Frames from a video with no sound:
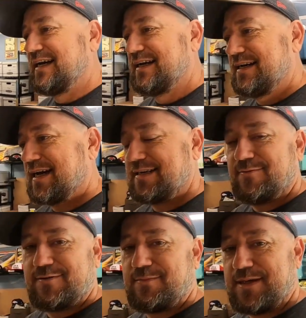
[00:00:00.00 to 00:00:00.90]
I
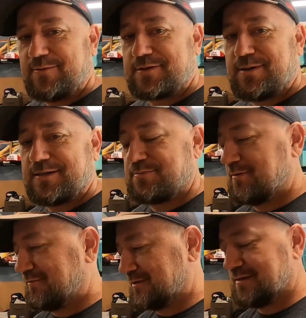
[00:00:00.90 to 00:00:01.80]
don't want to be
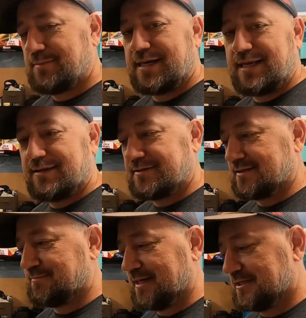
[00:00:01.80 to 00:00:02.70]
responsible for somebody
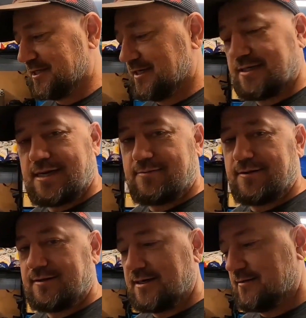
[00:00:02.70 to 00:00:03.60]
else's paycheck. I
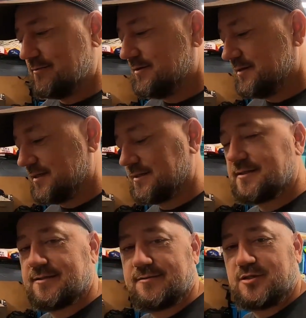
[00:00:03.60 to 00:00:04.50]
really don't.
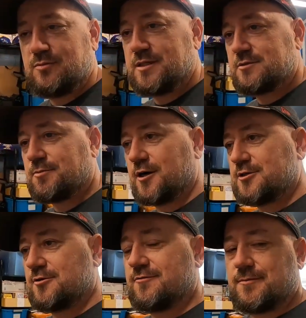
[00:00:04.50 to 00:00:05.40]
That's too much
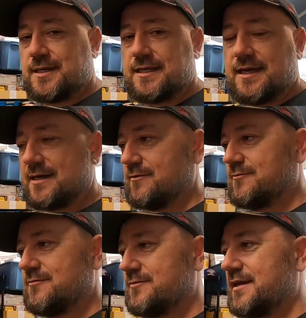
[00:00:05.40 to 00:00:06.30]
pressure for me. I
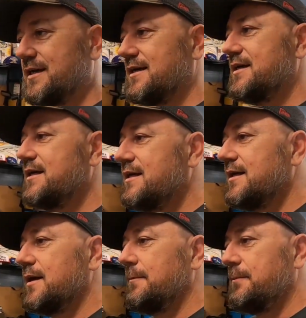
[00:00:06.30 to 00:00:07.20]
don't want that.
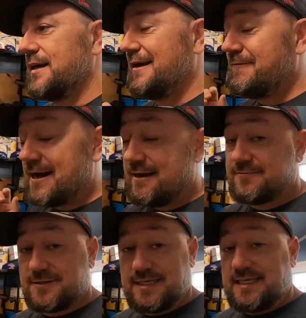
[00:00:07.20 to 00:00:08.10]
But if I
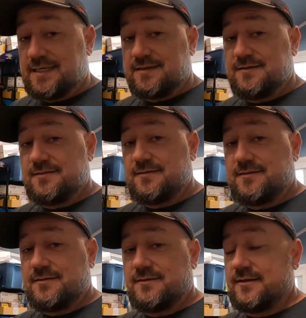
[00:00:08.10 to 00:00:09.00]
ever did,
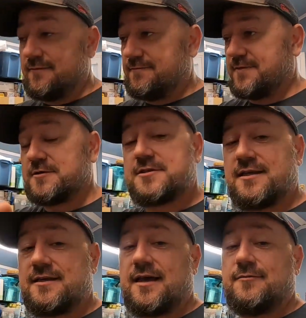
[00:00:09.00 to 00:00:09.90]
the first
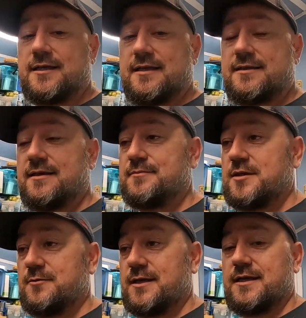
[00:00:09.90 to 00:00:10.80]
thing I would get them
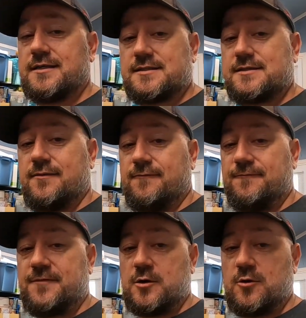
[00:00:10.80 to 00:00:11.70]
doing is
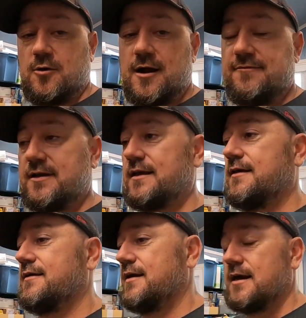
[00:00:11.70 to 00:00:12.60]
photographing.